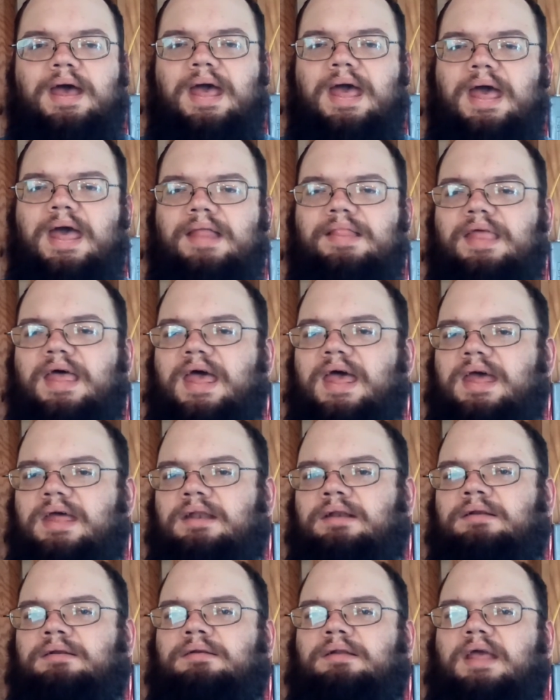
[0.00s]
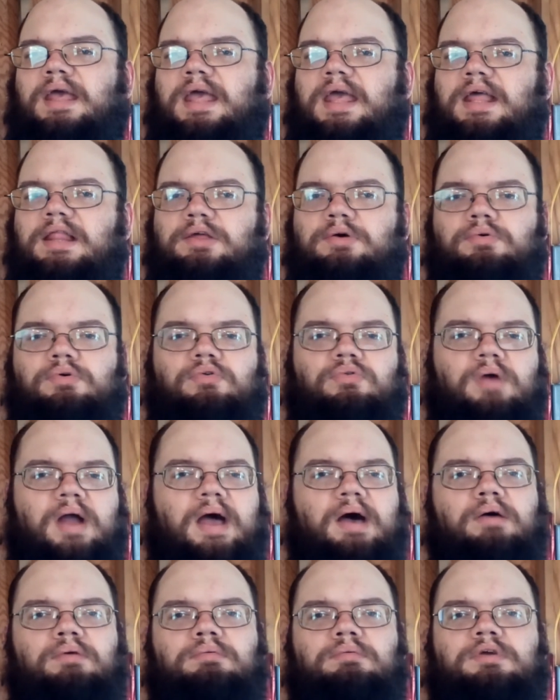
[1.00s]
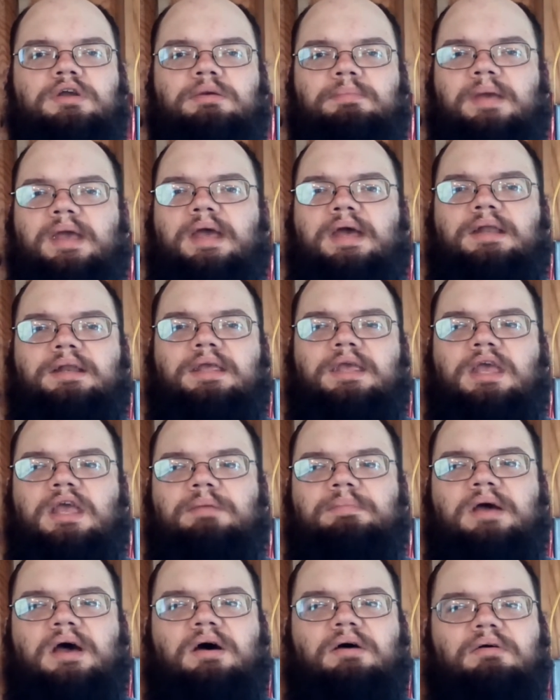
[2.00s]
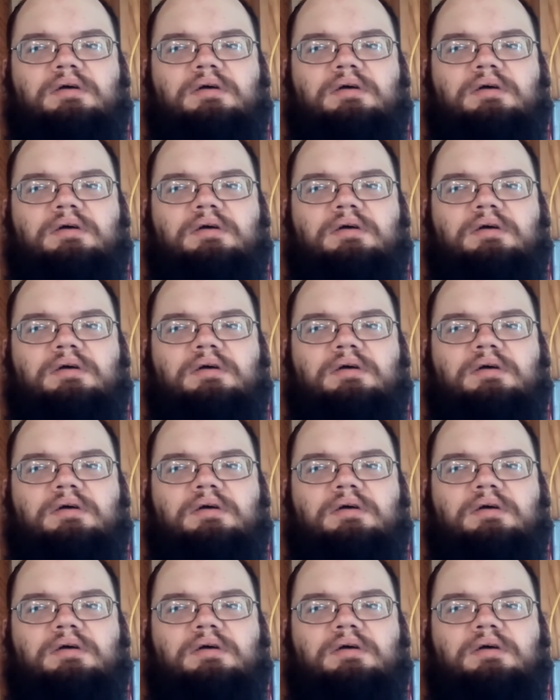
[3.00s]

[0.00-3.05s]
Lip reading: And then Halo Ground Command came out